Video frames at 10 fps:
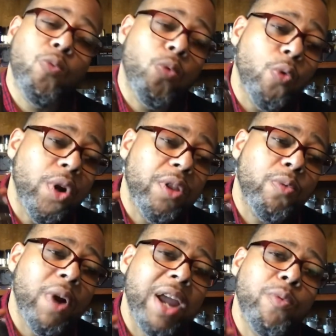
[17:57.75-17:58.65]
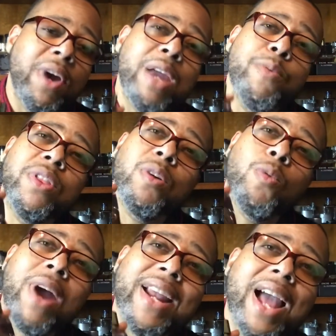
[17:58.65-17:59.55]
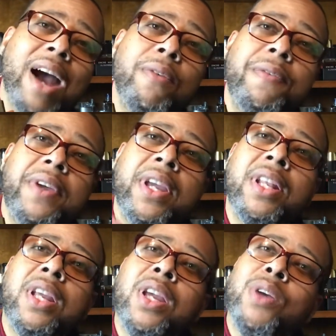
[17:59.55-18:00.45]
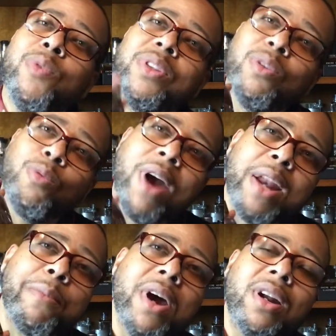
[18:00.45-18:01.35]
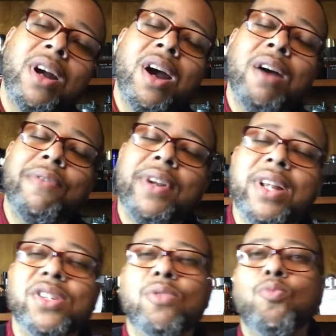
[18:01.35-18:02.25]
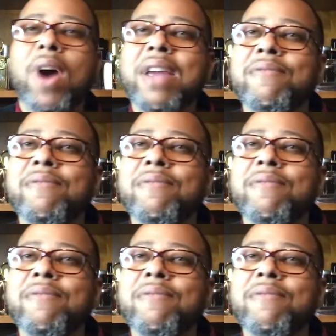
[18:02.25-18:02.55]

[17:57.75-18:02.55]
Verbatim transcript: worn the right way with the right outfit, with the right amount of confidence, the right